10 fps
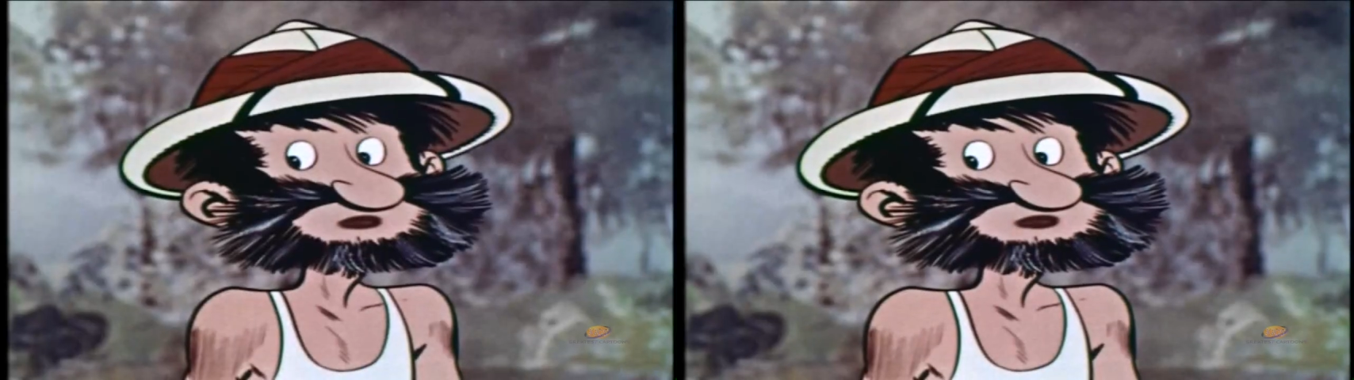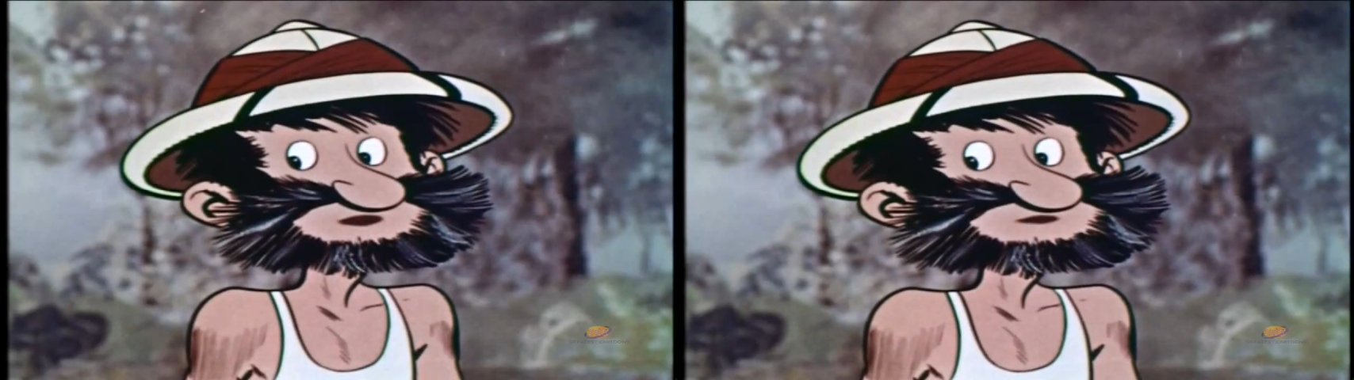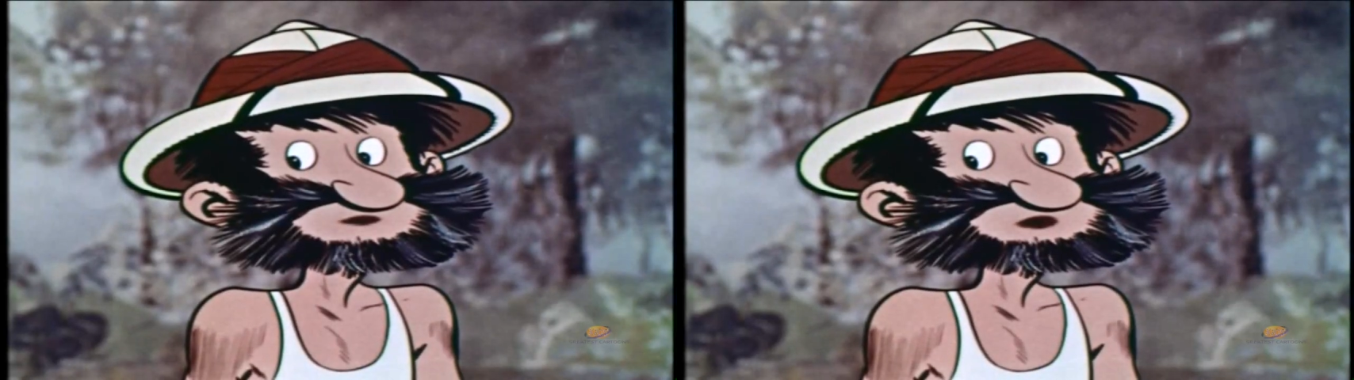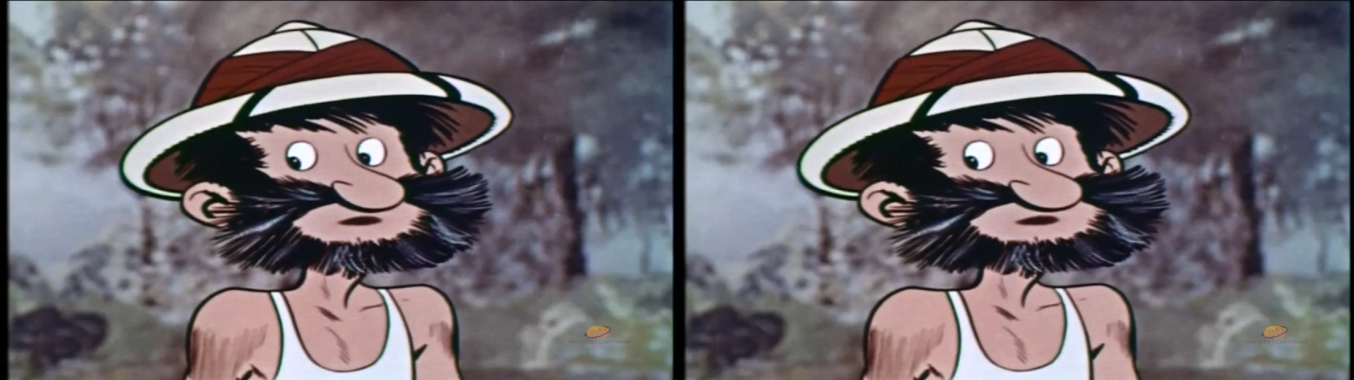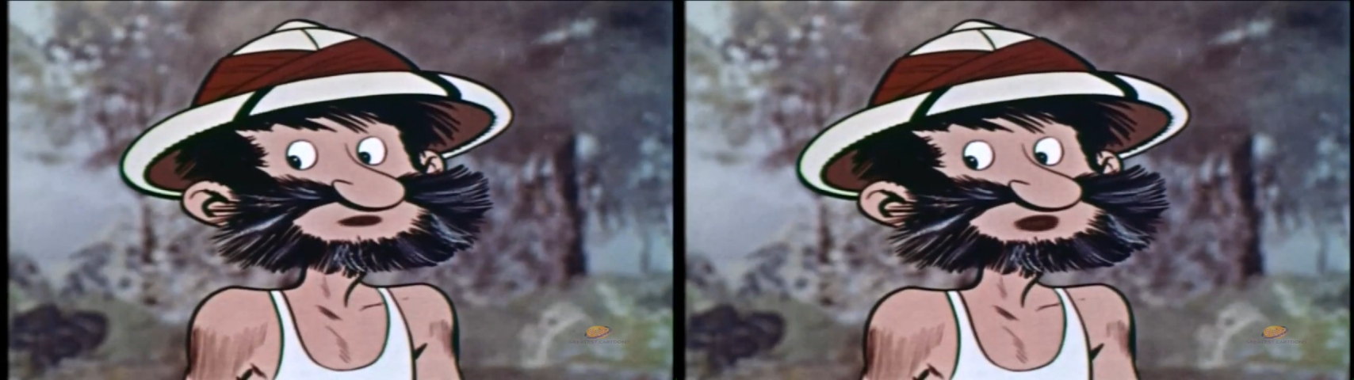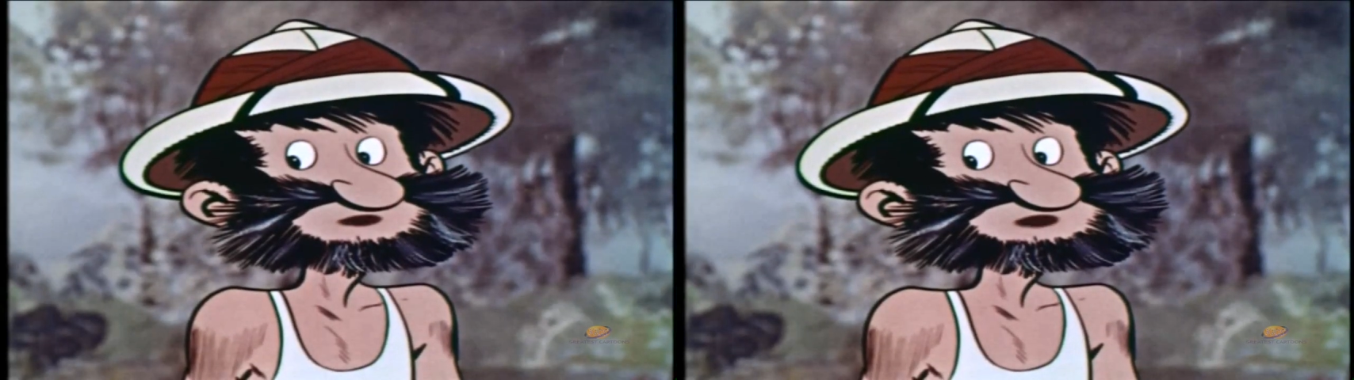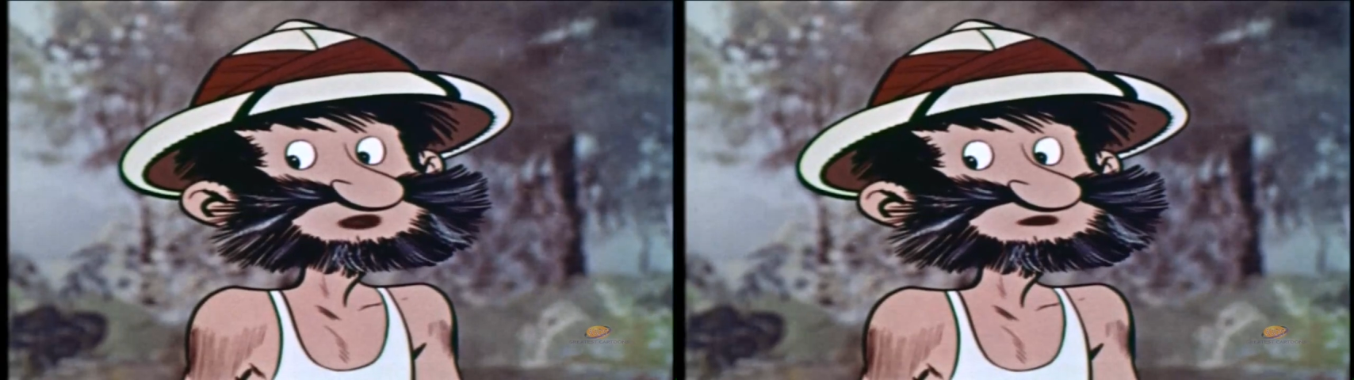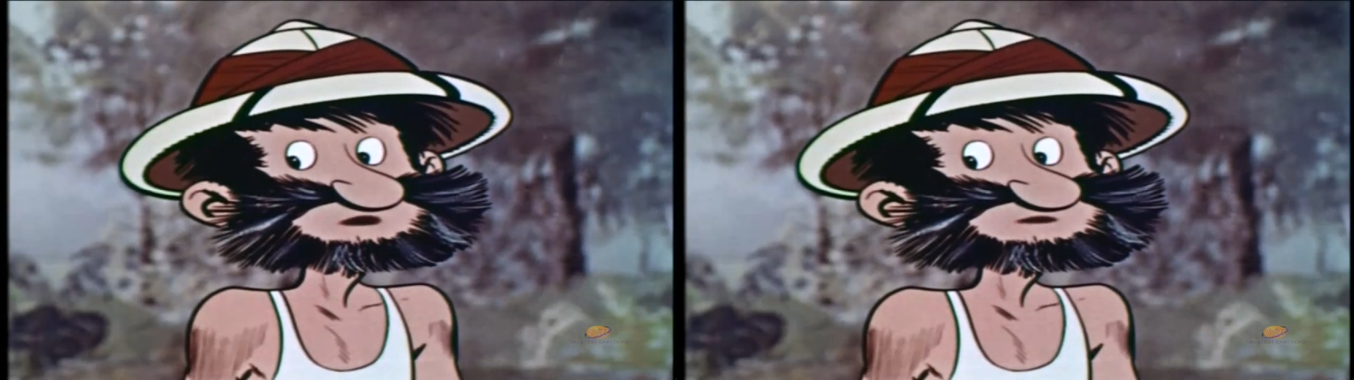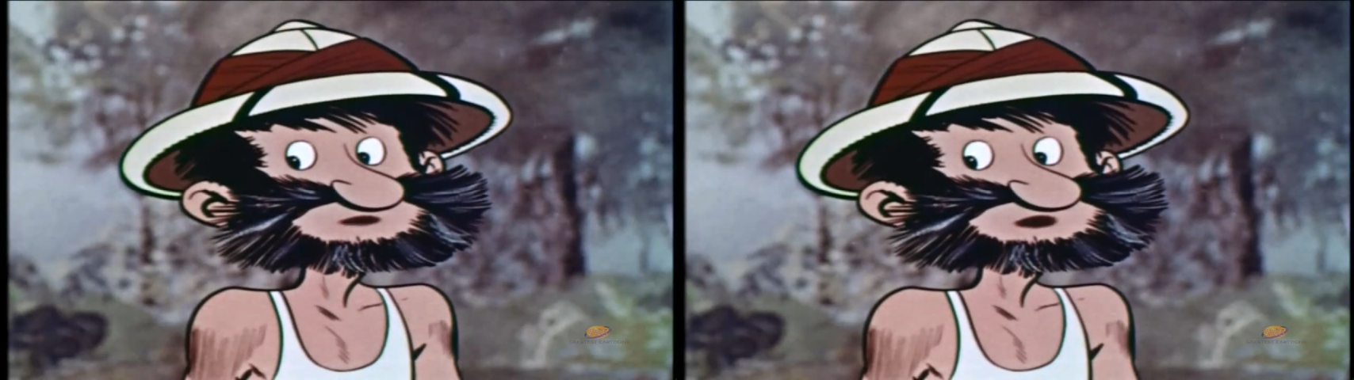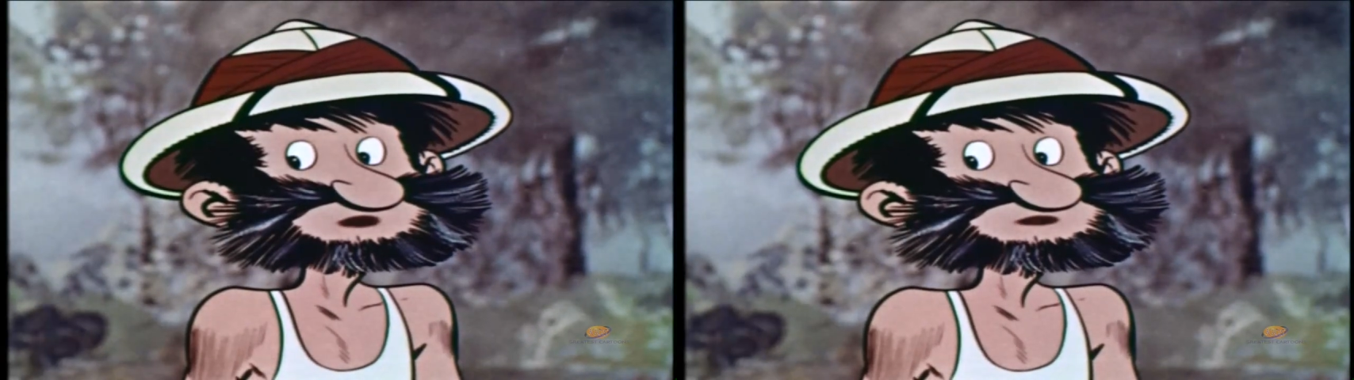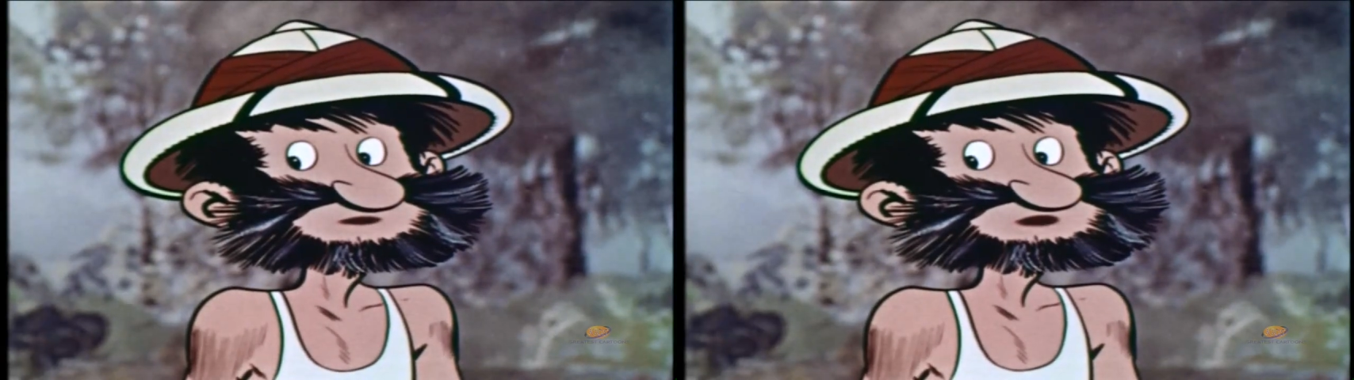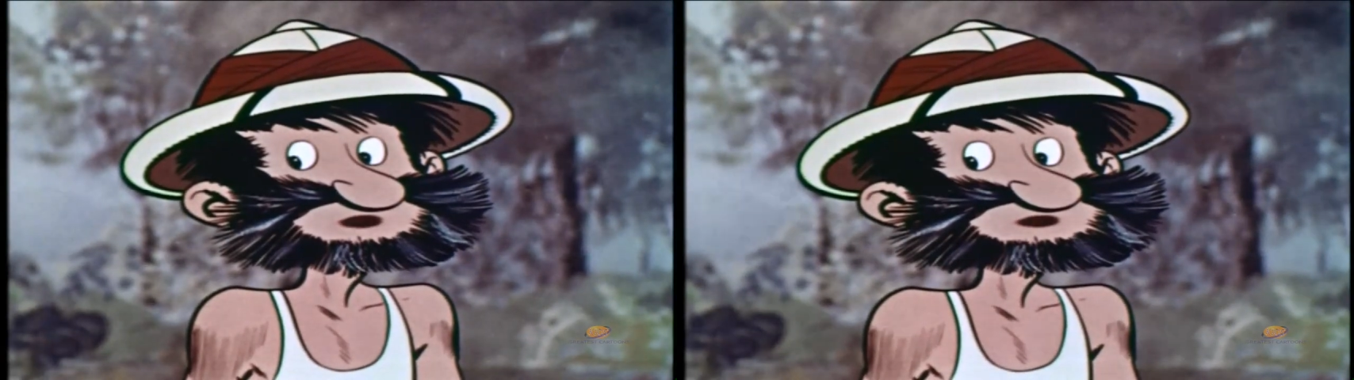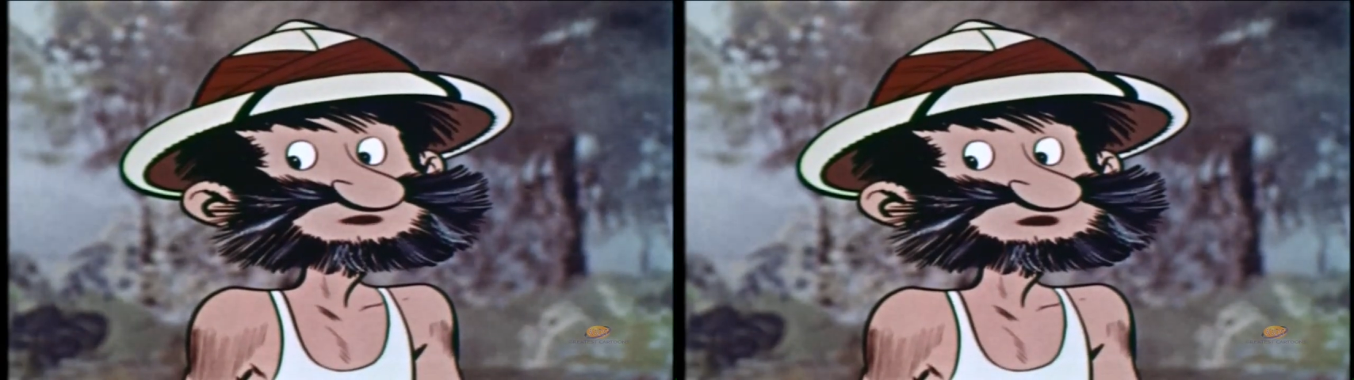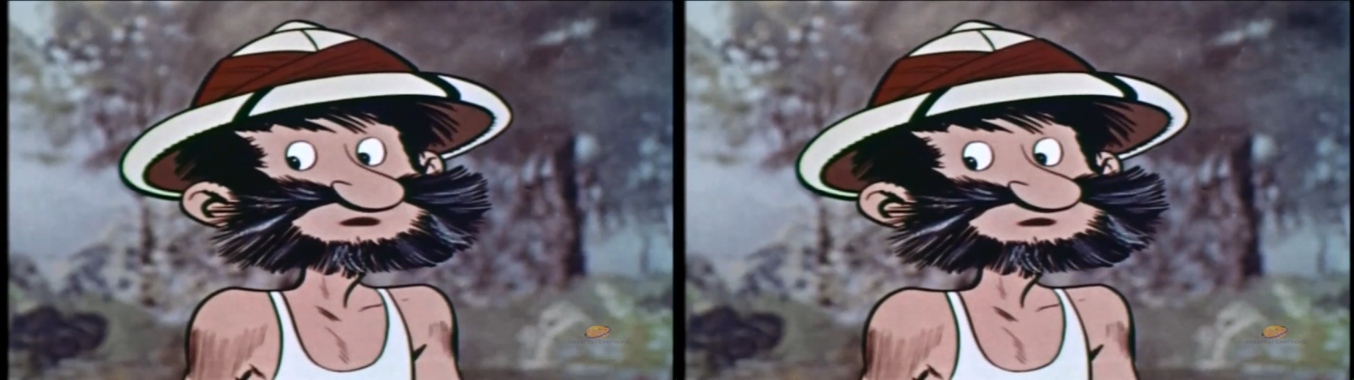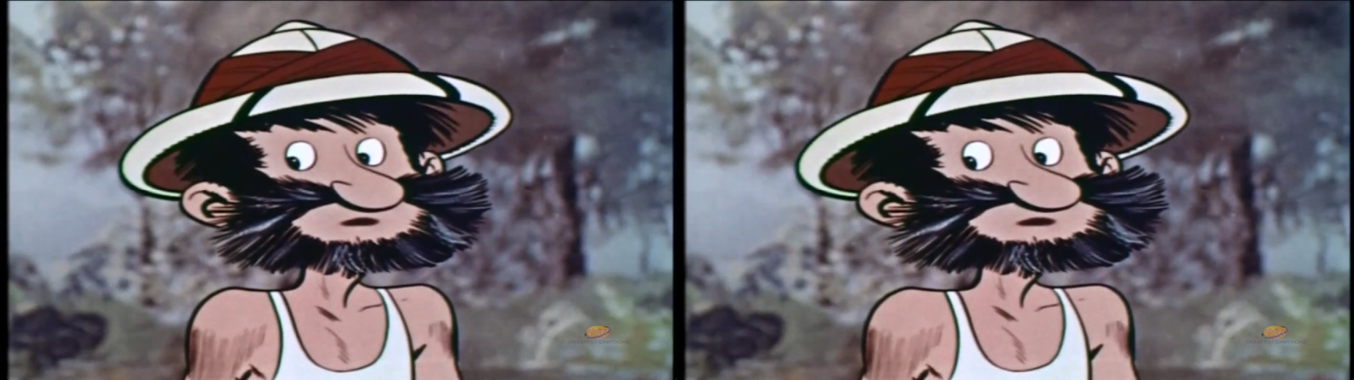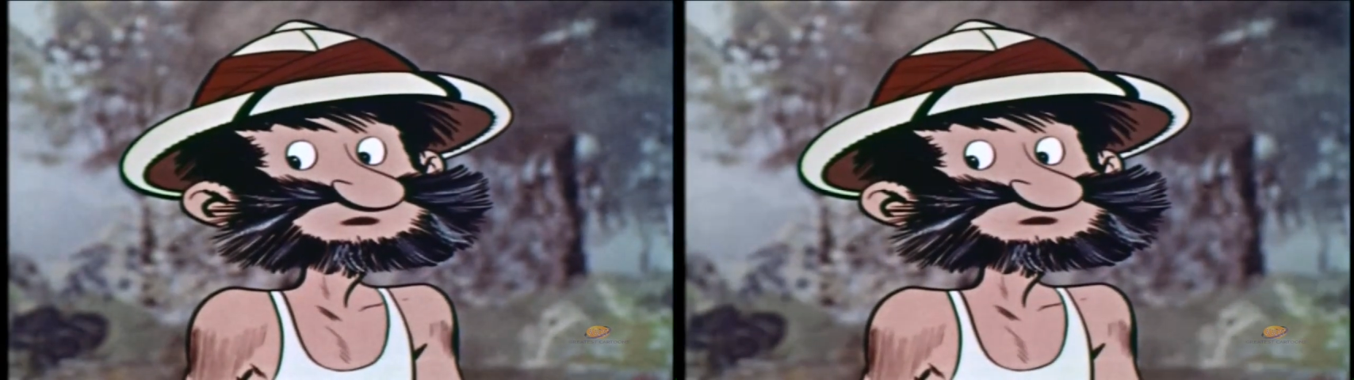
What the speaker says: (no speaker visible)